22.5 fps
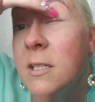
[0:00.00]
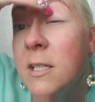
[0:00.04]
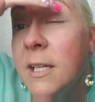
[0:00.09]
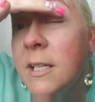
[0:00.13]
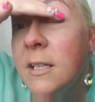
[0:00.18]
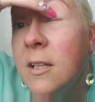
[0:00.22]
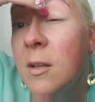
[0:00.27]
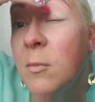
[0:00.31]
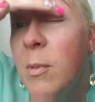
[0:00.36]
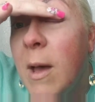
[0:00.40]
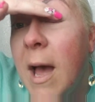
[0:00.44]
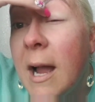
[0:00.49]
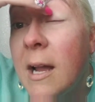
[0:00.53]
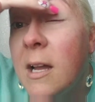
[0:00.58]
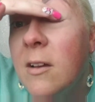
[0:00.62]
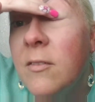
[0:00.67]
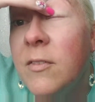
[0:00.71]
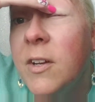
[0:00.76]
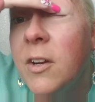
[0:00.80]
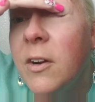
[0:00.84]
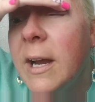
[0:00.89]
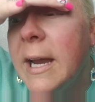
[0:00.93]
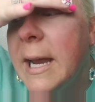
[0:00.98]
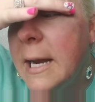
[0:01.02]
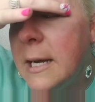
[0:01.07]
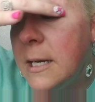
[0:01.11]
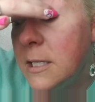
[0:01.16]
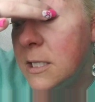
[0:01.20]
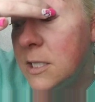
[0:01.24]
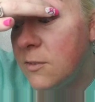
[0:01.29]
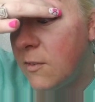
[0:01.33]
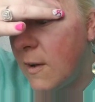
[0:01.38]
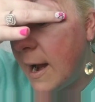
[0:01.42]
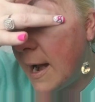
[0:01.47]
Like the back of your hand
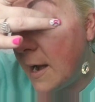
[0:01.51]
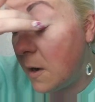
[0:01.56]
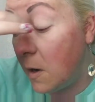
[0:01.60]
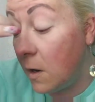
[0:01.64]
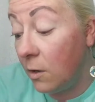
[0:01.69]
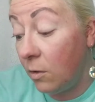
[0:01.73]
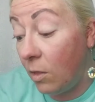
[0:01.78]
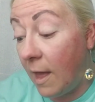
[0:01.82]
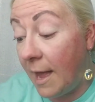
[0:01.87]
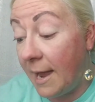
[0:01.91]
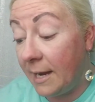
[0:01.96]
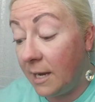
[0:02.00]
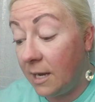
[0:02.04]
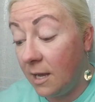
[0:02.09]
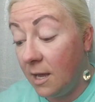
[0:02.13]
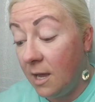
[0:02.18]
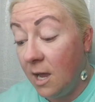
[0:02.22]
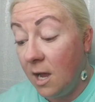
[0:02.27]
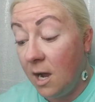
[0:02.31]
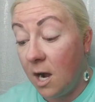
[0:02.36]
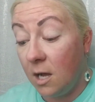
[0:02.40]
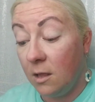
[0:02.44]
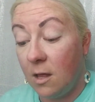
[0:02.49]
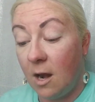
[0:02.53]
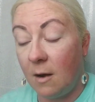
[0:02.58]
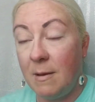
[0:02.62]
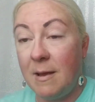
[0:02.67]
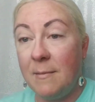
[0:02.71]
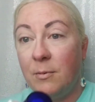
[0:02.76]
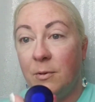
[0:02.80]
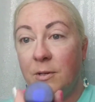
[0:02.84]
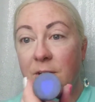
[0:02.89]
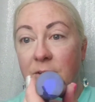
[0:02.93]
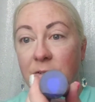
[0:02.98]
is fine. Or like a lot of
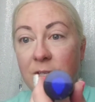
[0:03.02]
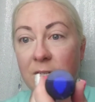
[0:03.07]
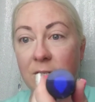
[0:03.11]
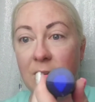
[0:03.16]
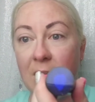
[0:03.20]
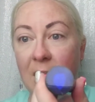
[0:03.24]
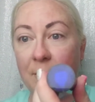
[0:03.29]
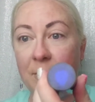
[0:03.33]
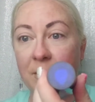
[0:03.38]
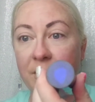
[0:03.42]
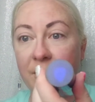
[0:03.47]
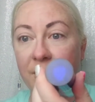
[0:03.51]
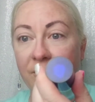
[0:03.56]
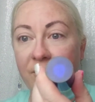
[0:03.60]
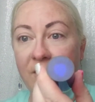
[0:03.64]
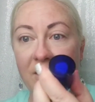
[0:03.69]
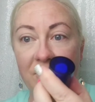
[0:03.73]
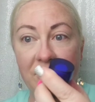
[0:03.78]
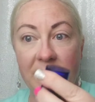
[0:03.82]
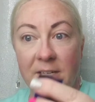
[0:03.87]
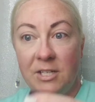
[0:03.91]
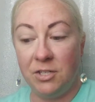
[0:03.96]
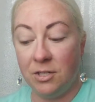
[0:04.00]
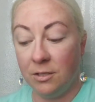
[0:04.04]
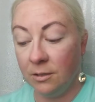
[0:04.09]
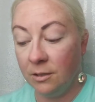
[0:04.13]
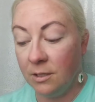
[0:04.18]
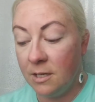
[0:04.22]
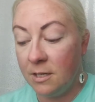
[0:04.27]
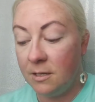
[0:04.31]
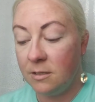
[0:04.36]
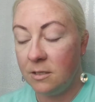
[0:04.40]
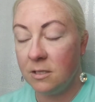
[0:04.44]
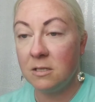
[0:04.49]
people use the top of their foundation
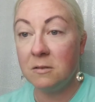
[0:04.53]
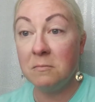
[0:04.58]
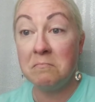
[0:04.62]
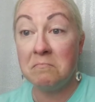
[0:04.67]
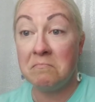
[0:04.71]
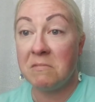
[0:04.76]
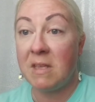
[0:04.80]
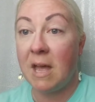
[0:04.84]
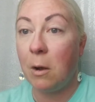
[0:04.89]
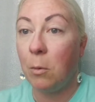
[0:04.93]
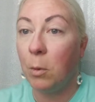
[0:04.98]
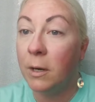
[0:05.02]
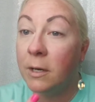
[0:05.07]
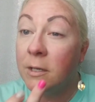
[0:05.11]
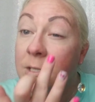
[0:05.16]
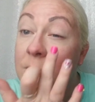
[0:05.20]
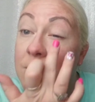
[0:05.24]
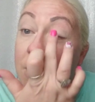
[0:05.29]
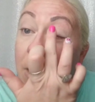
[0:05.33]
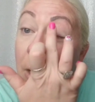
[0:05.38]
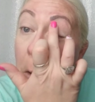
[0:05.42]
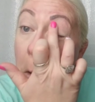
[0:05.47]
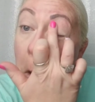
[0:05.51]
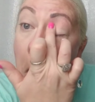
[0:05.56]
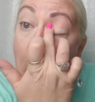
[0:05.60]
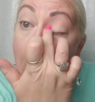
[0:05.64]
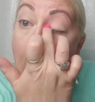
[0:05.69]
lids. That works too.